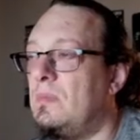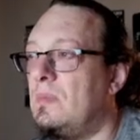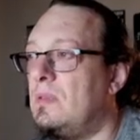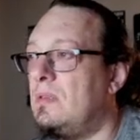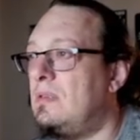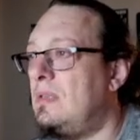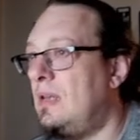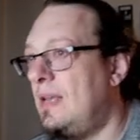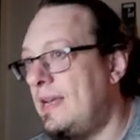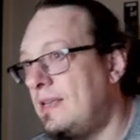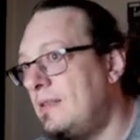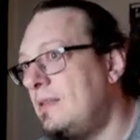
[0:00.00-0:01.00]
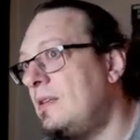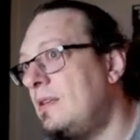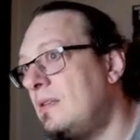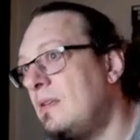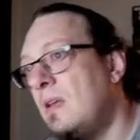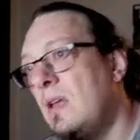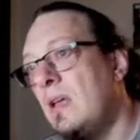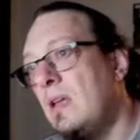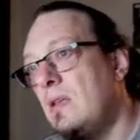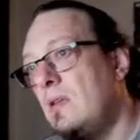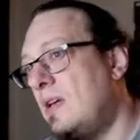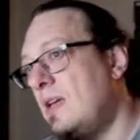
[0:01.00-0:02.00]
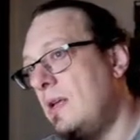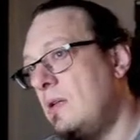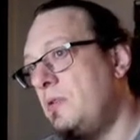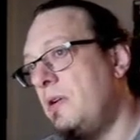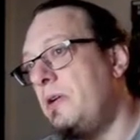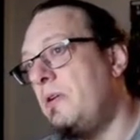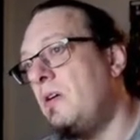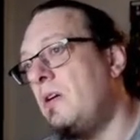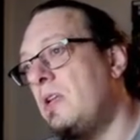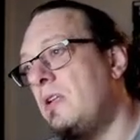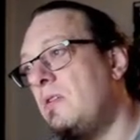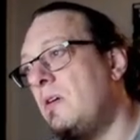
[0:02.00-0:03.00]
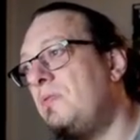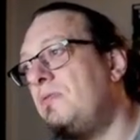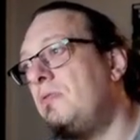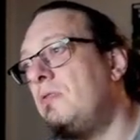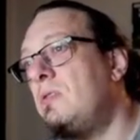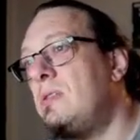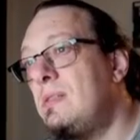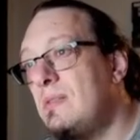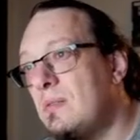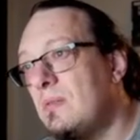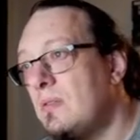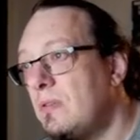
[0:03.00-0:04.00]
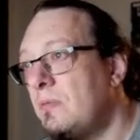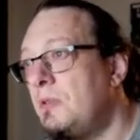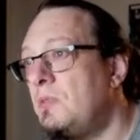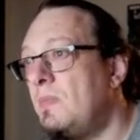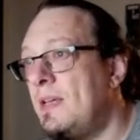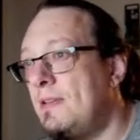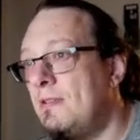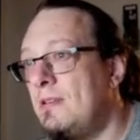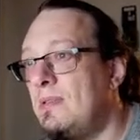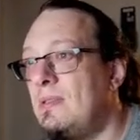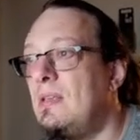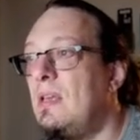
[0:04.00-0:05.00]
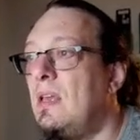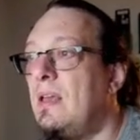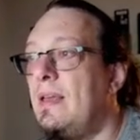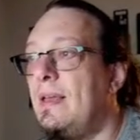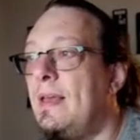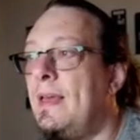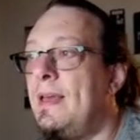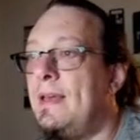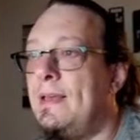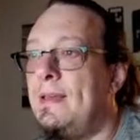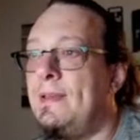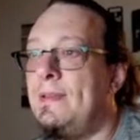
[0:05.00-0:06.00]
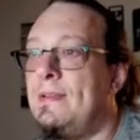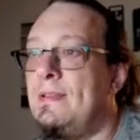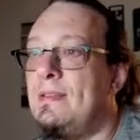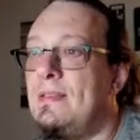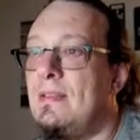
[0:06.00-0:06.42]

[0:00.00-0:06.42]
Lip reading: selected. You can turn on and off rules, which matters. And